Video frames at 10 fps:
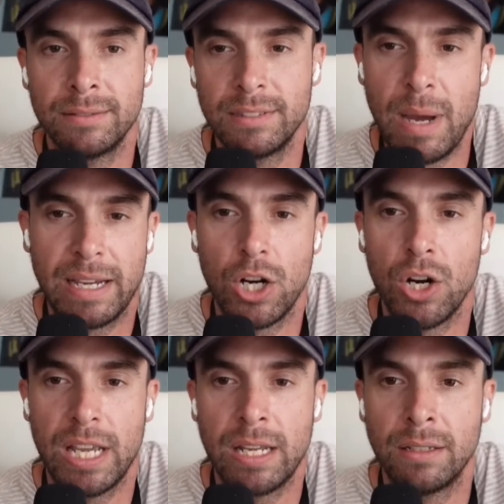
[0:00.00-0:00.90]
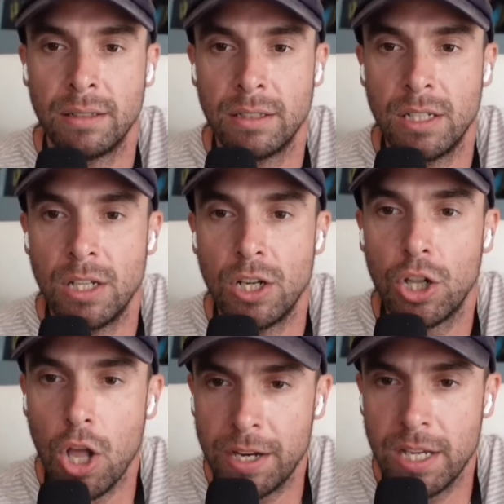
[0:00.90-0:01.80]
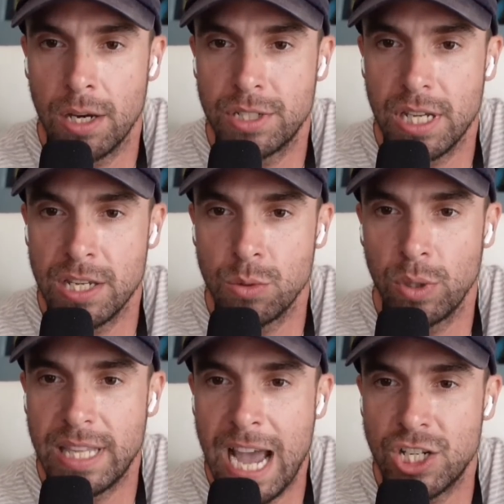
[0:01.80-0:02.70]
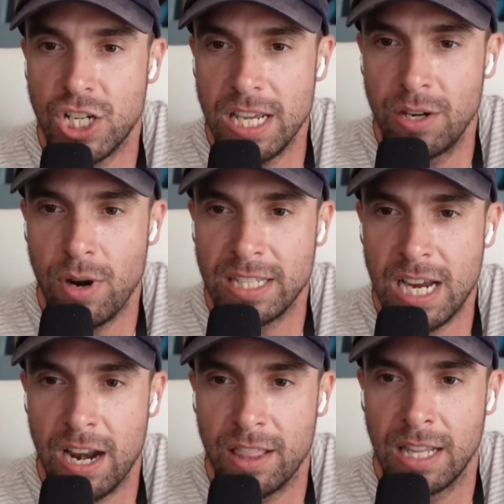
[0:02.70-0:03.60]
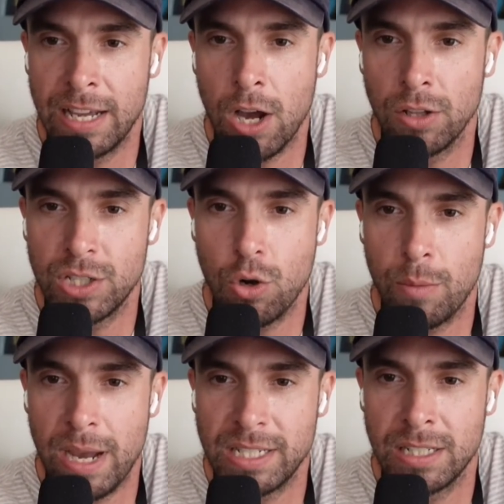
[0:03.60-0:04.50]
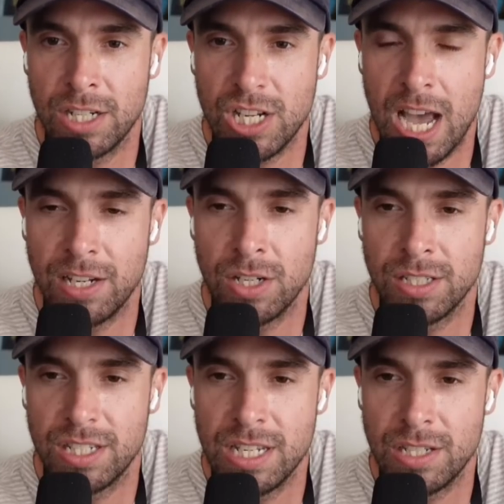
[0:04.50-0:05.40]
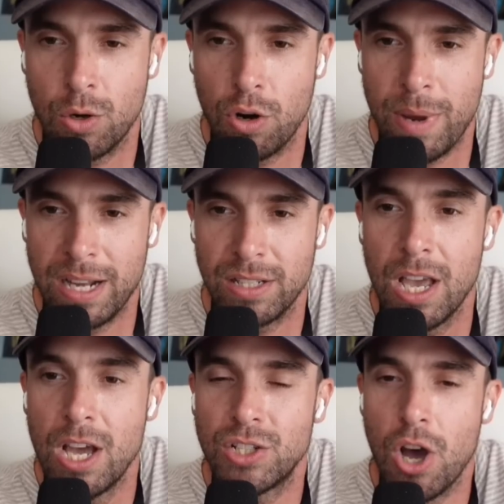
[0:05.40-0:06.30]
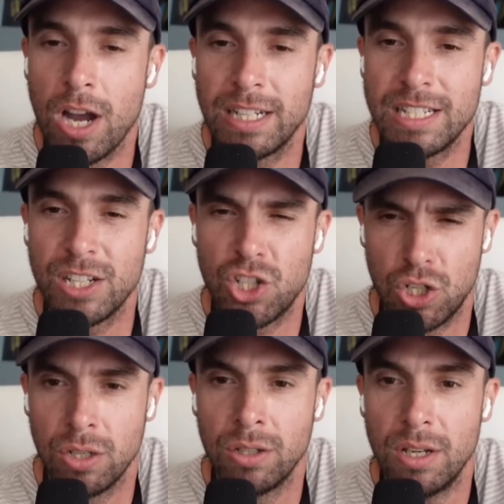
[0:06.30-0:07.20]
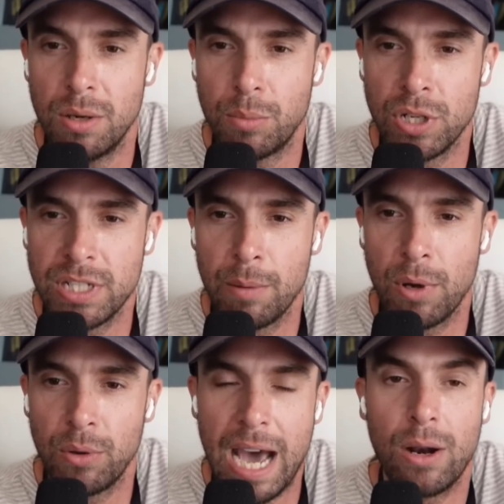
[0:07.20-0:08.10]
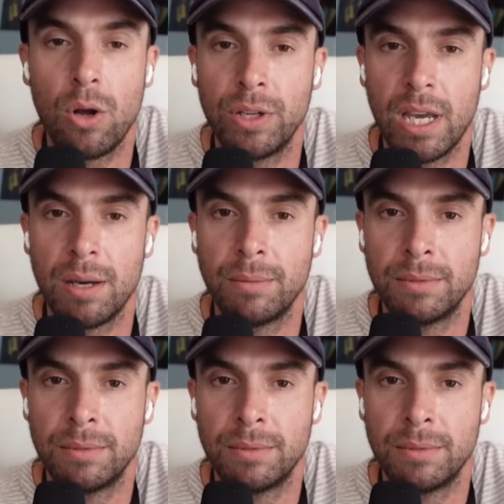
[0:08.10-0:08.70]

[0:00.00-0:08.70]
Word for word: He might get hurt again. Claudio says, with that shaky right side of the line, all these quarterbacks getting a shot during the season, quarterback talk needs to chill. Purdy's elbow not holding up.